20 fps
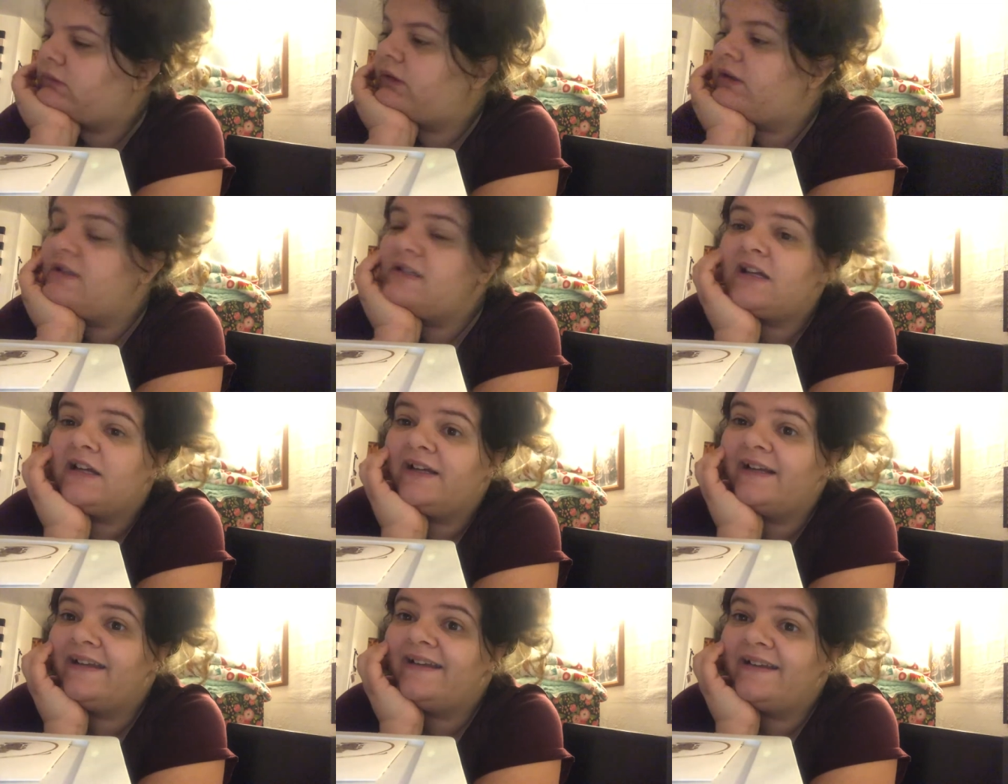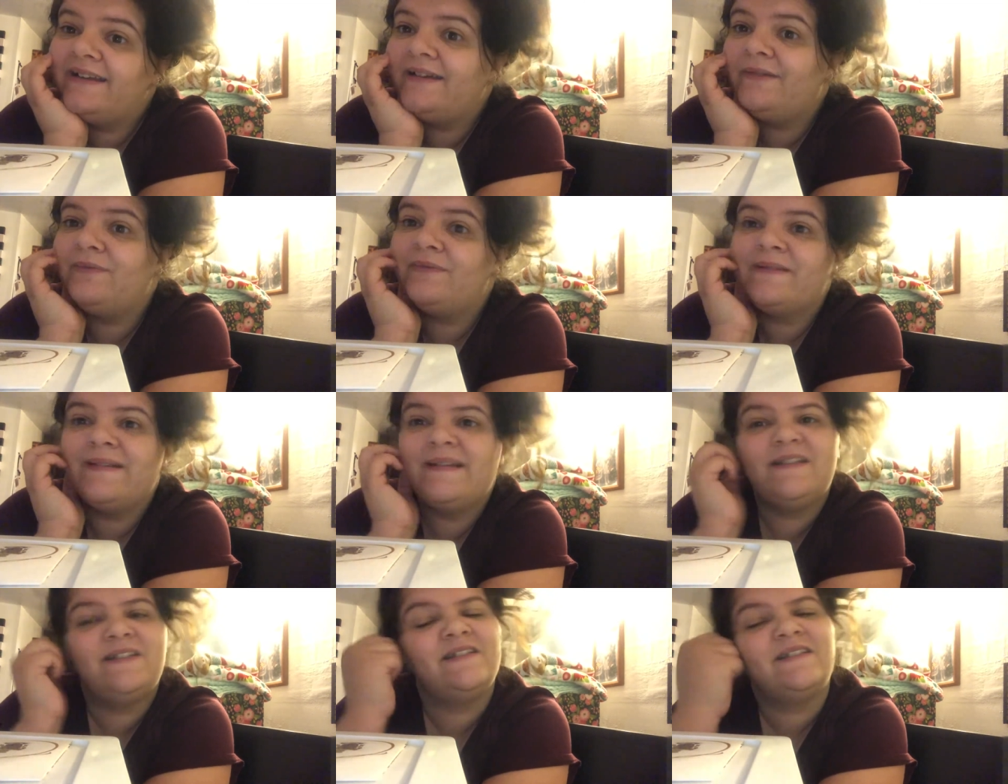it's not gonna get done
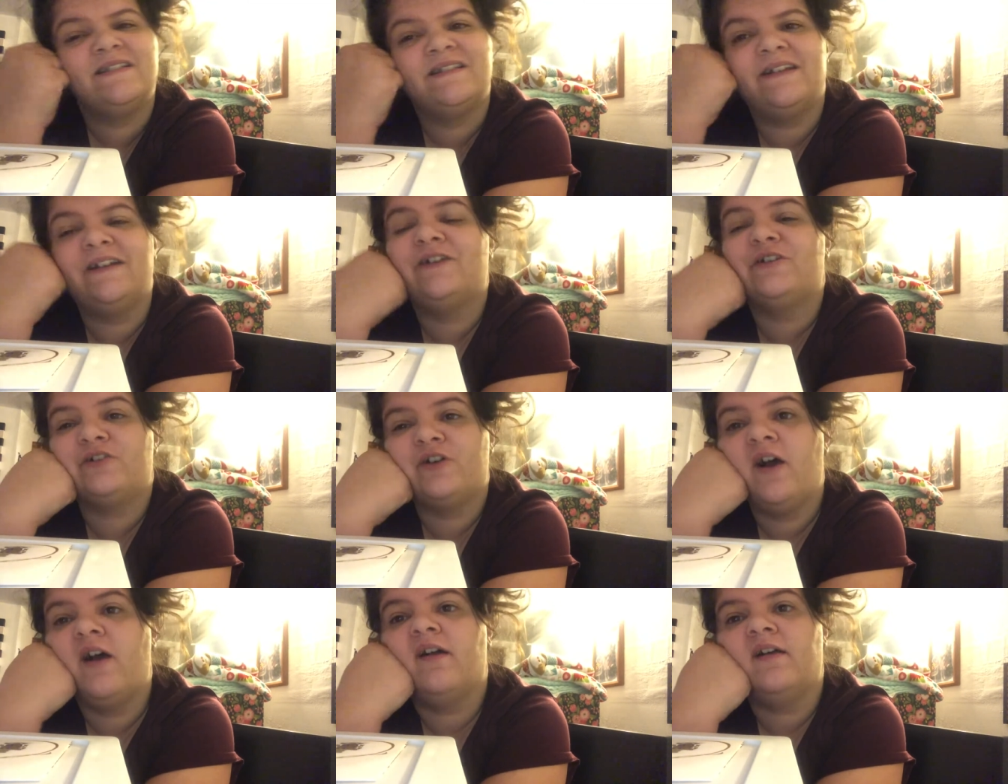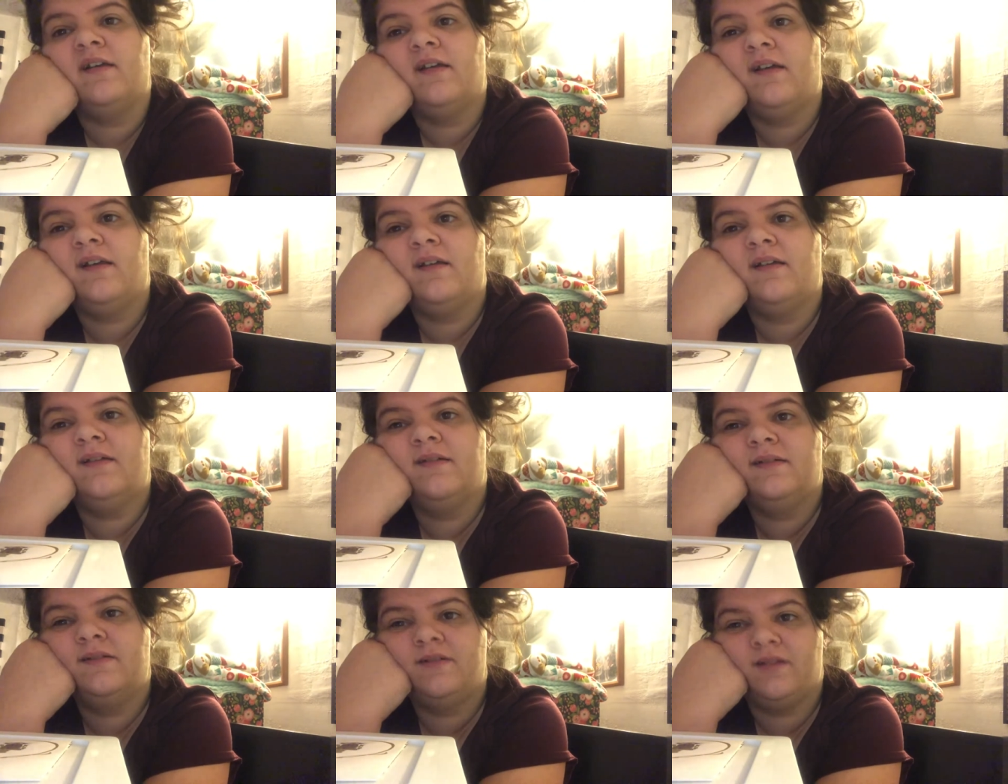with me just sitting here
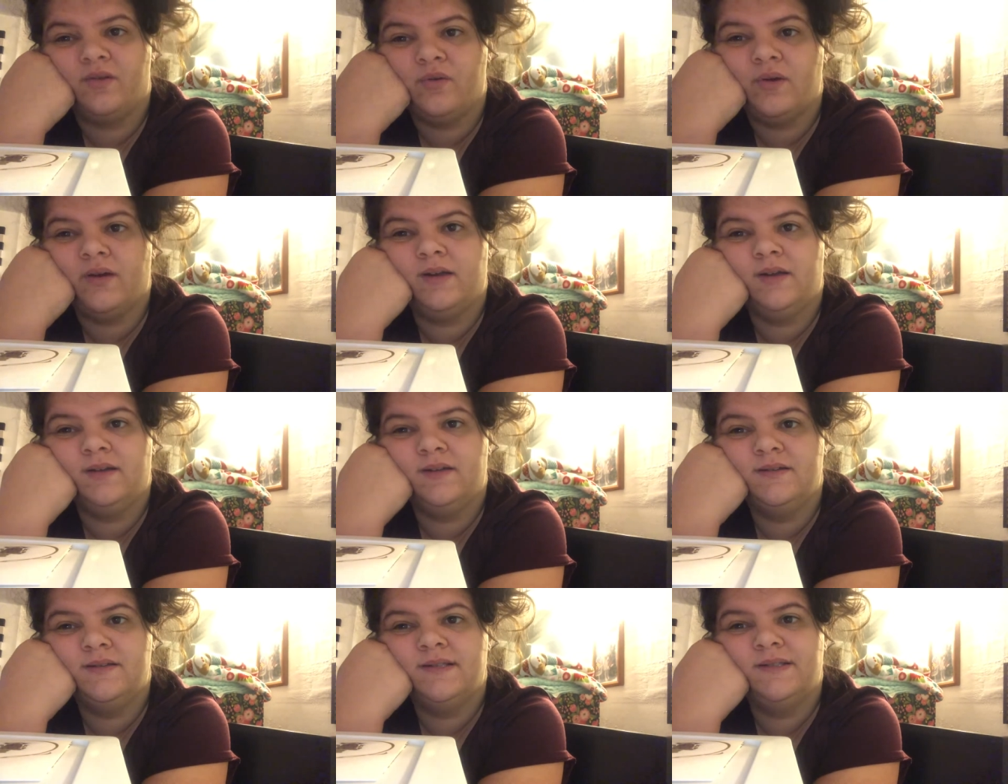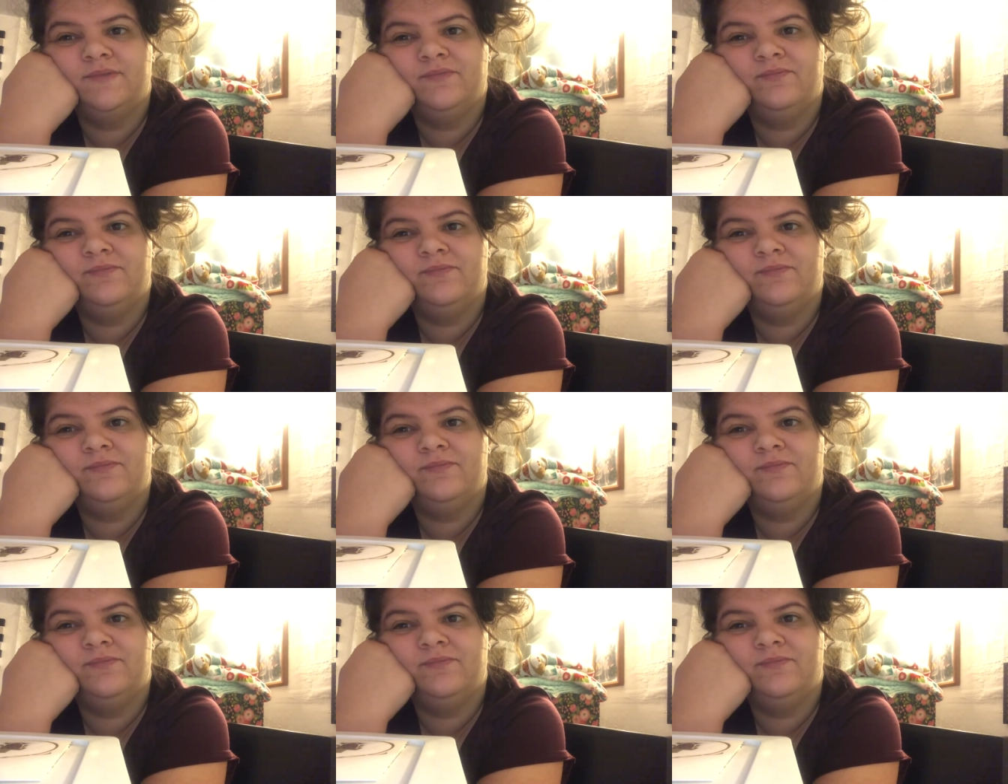talking to you guys.